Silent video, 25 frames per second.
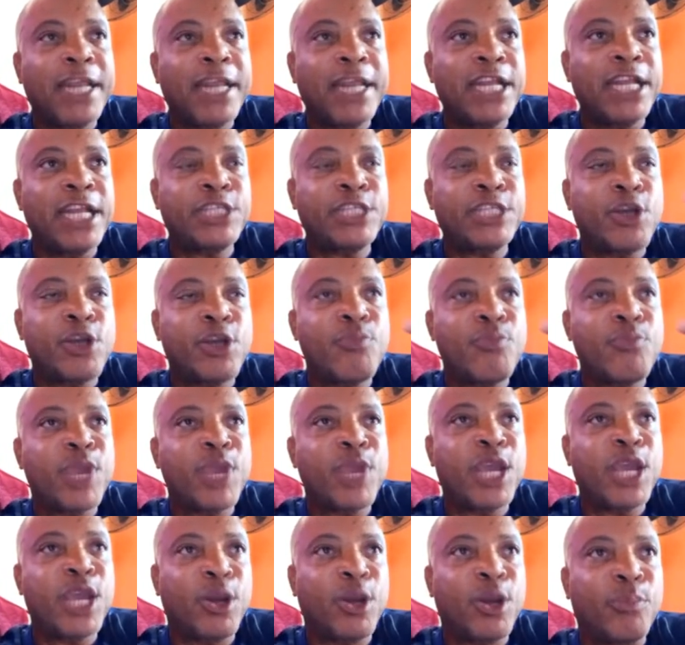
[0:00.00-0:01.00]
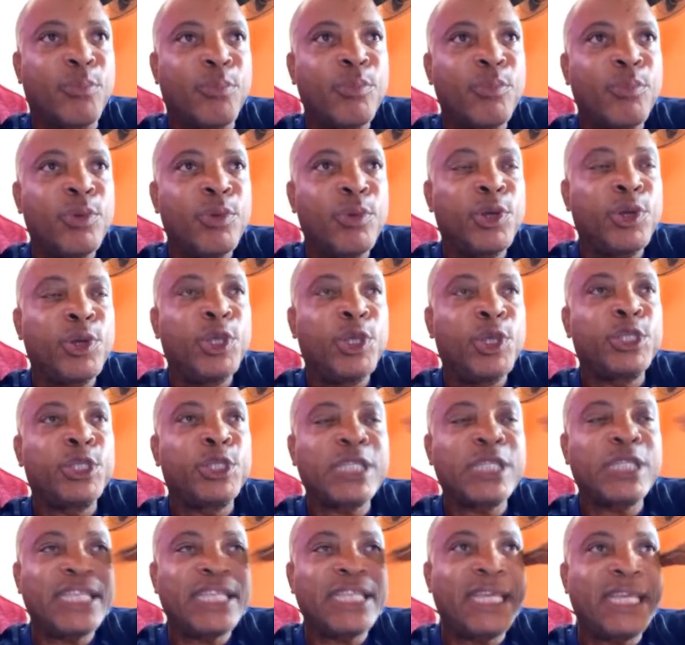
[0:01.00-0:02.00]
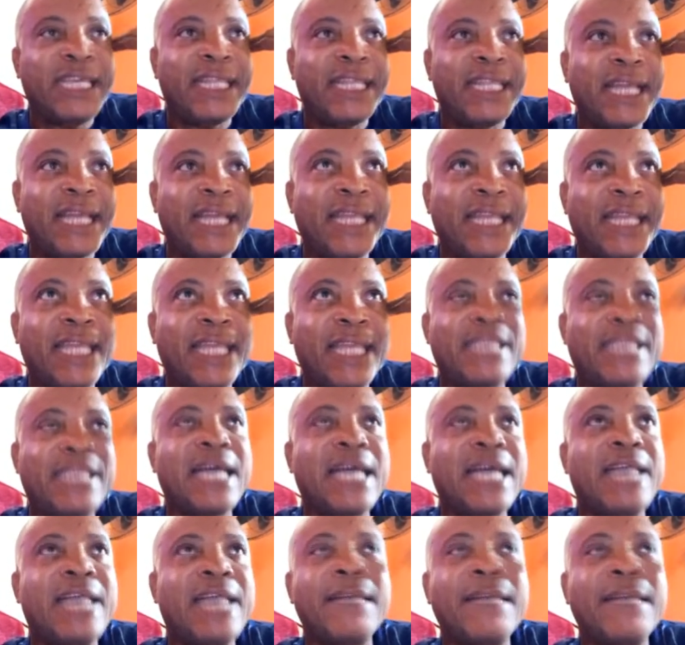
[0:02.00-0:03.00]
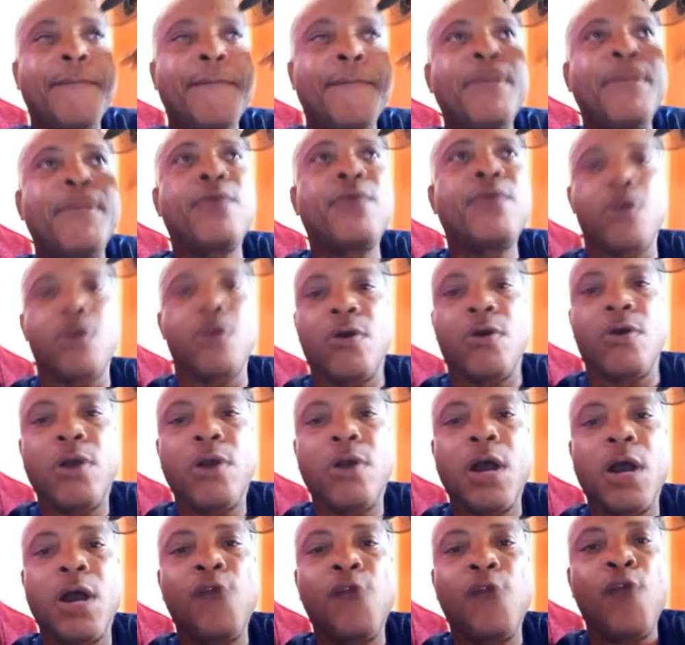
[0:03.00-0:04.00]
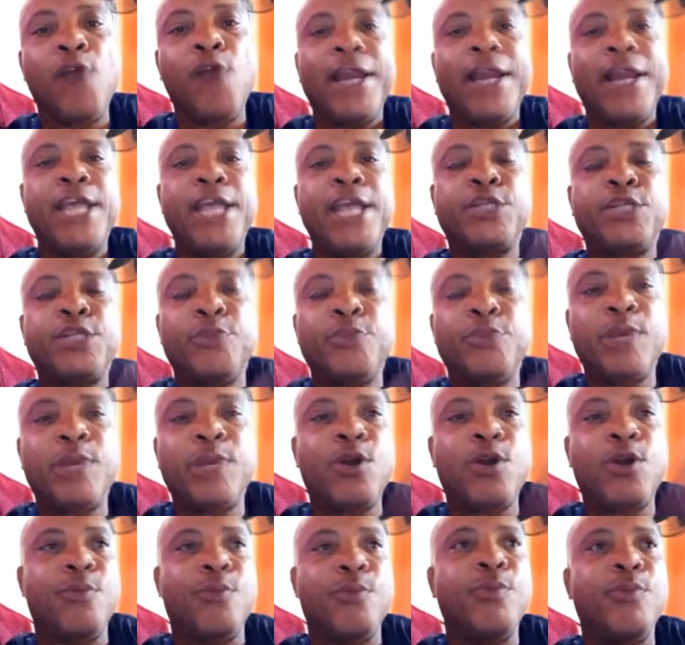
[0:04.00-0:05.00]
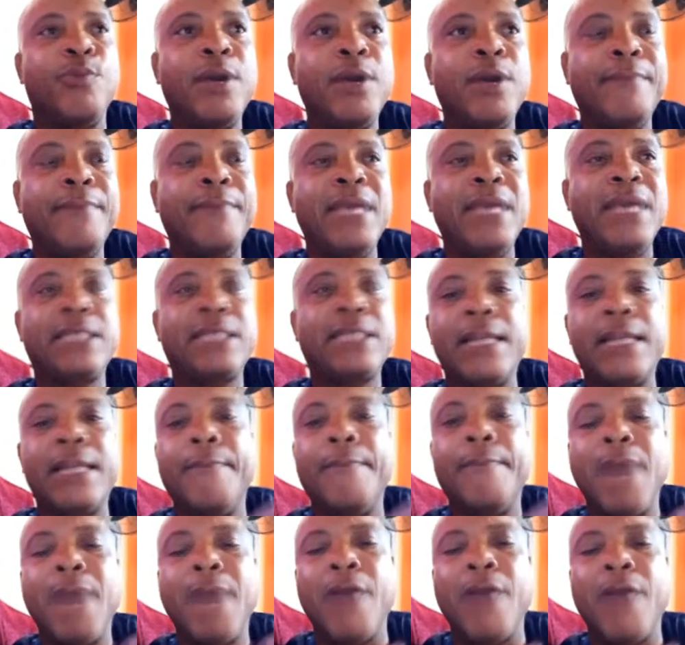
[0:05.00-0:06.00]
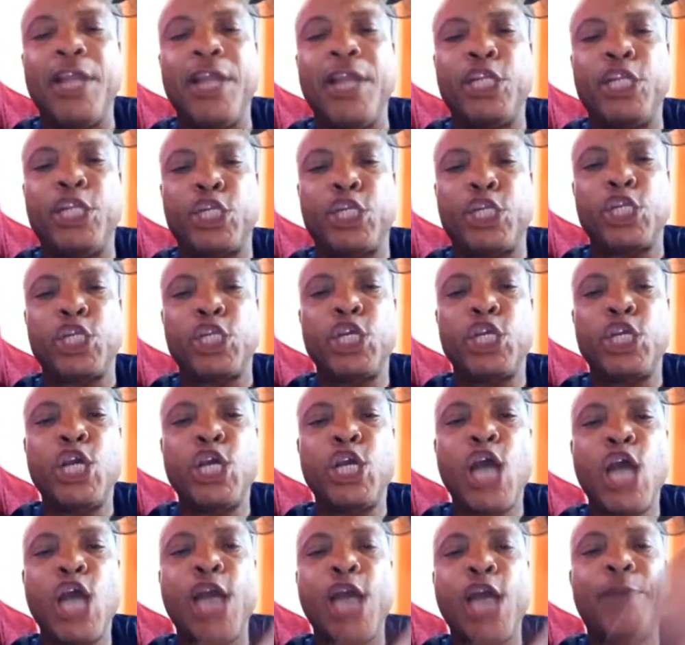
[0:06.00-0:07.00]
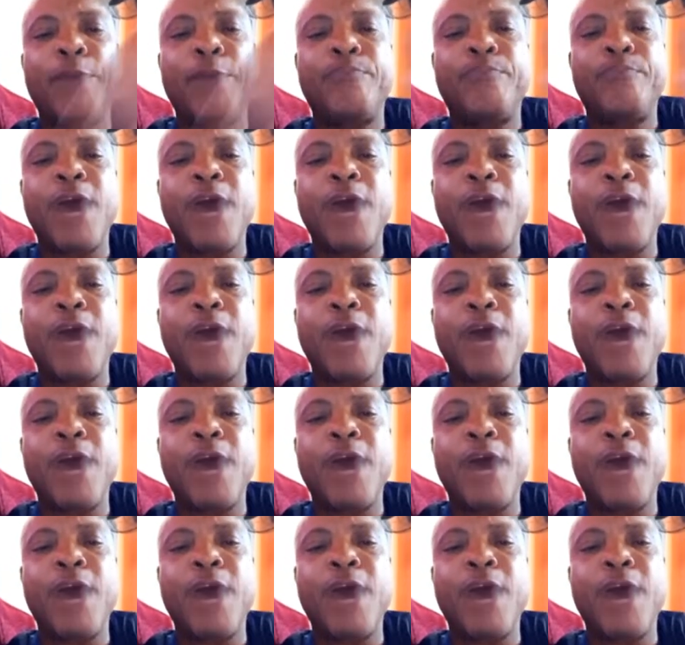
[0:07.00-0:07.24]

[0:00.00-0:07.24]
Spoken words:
that you're bringing up, to see this as a mirror of what they should become based on a marriage and a and